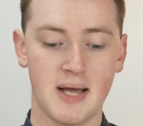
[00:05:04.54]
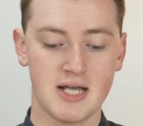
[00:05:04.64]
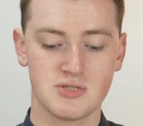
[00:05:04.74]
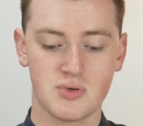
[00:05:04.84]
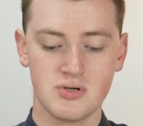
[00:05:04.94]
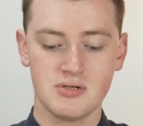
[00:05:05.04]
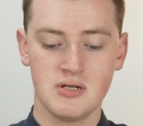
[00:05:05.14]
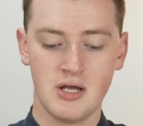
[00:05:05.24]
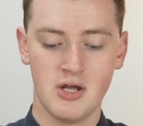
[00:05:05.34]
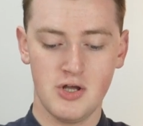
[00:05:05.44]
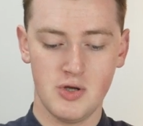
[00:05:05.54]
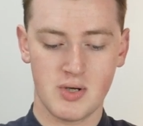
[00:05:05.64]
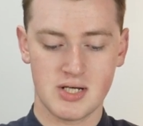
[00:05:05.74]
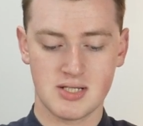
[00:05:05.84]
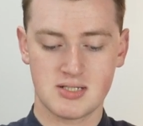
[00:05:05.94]
password, you
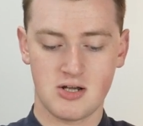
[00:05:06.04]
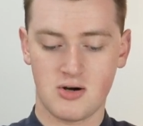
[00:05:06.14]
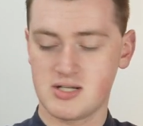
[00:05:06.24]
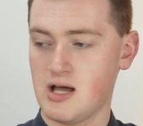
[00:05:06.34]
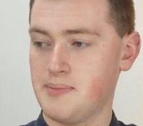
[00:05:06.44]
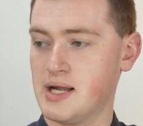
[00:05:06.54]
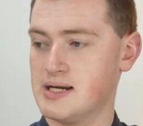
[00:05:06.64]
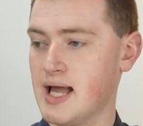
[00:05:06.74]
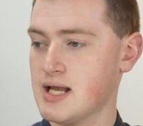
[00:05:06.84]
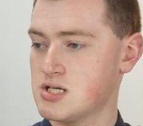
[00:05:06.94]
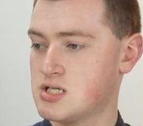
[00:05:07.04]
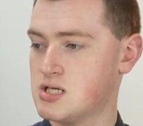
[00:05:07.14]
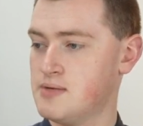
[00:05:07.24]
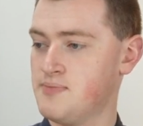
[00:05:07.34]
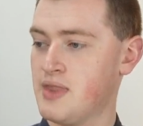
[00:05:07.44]
could just start typing
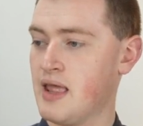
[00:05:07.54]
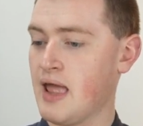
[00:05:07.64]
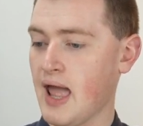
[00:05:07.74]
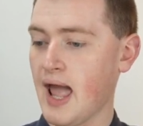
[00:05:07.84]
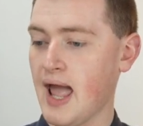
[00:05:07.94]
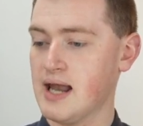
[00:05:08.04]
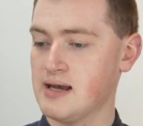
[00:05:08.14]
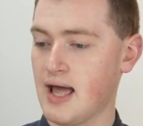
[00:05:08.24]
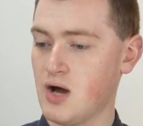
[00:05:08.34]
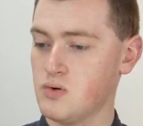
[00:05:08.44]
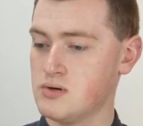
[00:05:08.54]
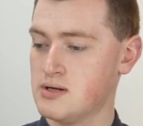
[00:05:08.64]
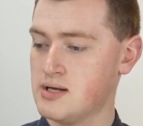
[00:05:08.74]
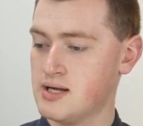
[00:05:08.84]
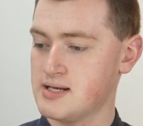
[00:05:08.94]
net and now,
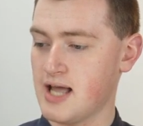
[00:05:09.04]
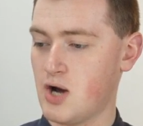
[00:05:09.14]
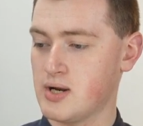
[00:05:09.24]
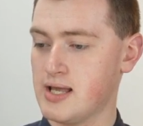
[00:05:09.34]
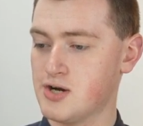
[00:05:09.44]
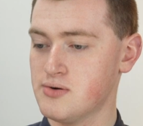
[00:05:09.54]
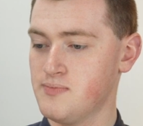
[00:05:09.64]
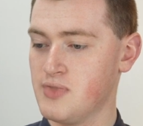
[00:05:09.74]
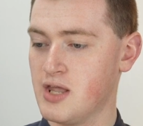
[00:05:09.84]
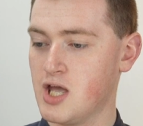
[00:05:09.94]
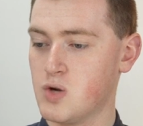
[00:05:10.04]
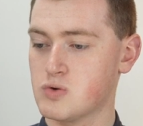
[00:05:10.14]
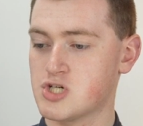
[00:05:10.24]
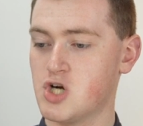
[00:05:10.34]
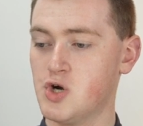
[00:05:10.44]
down here, it
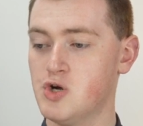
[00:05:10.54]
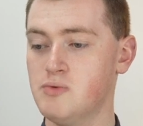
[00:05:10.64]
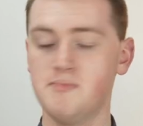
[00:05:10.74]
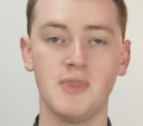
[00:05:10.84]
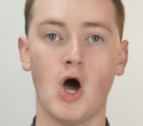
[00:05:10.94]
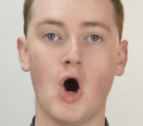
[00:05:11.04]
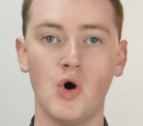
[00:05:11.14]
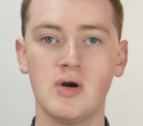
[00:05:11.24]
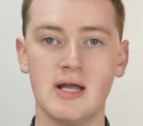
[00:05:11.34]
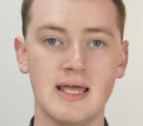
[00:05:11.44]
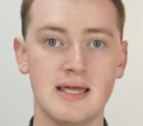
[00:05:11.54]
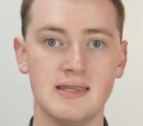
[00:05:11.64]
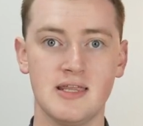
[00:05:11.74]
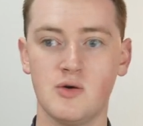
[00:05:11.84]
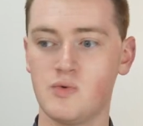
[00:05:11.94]
will show you only
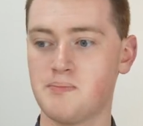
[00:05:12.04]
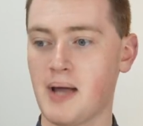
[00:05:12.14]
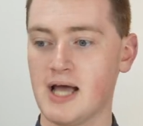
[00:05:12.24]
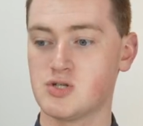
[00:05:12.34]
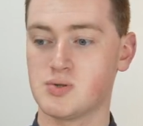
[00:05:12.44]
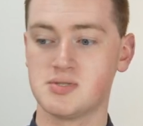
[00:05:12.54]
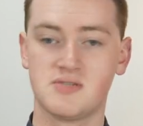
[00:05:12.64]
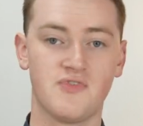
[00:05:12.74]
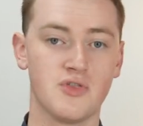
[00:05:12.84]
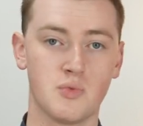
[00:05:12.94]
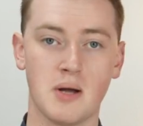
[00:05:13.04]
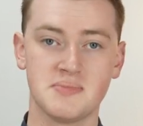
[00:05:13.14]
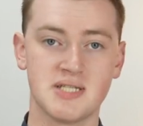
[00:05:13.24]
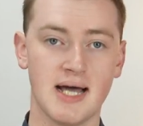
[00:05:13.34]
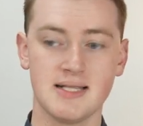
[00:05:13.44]
the passwords for the
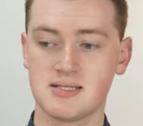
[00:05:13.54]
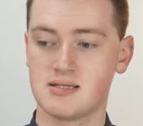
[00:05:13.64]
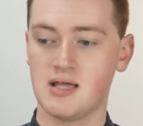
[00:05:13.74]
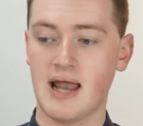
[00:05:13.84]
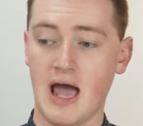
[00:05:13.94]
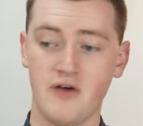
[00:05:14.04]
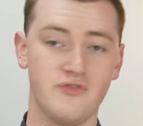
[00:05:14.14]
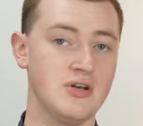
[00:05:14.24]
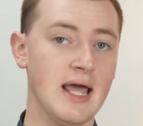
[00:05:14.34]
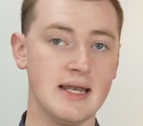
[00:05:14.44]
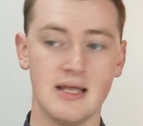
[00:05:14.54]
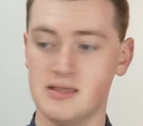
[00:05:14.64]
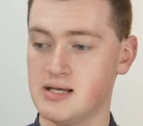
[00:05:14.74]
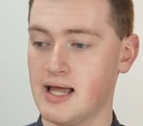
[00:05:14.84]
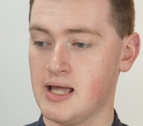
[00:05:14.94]
websites that have net
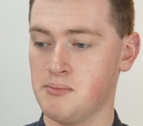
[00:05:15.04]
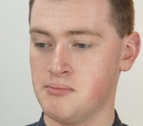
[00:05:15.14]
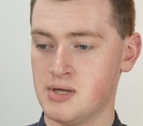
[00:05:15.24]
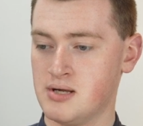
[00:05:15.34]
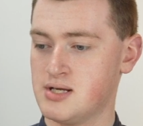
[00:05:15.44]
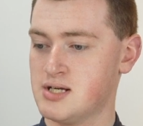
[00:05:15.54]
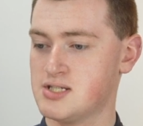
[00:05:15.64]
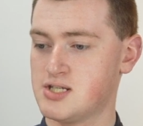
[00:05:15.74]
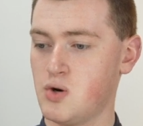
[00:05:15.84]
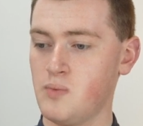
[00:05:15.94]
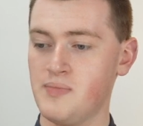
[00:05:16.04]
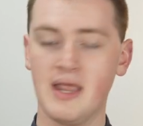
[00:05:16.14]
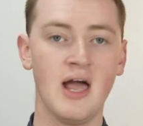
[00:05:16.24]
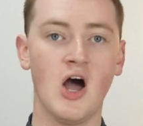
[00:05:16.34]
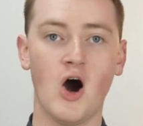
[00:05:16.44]
in the name. So,
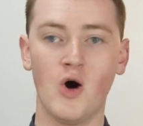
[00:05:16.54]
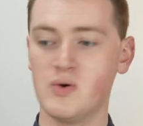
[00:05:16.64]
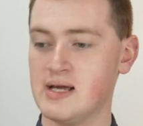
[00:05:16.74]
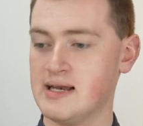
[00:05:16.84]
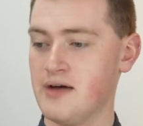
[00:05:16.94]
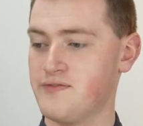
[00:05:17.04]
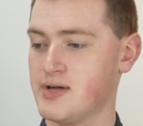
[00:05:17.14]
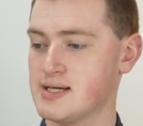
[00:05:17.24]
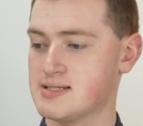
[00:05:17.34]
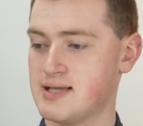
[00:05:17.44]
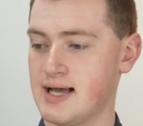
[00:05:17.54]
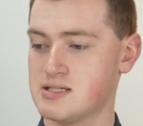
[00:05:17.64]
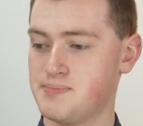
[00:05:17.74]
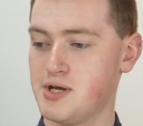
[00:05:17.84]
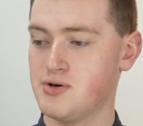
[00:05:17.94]
only Netflix
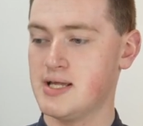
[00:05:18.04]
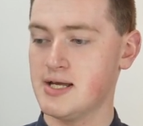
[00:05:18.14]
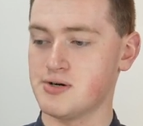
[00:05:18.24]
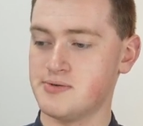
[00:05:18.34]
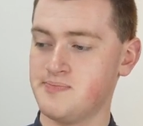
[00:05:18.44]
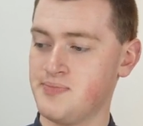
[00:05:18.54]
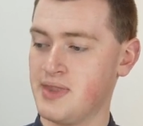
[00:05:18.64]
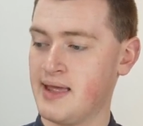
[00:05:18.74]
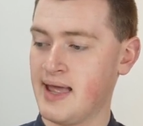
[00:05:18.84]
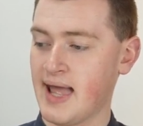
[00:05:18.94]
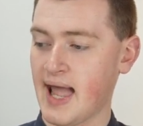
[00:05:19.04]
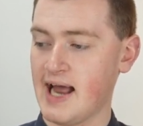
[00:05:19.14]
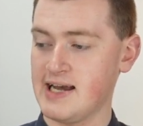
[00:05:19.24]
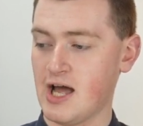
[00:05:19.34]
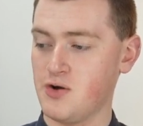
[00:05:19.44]
has appeared here.
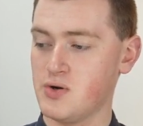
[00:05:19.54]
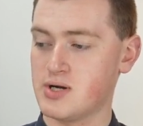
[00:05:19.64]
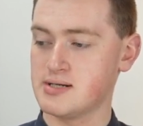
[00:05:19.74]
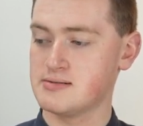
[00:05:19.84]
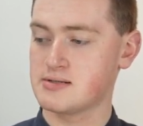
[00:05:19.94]
And now you could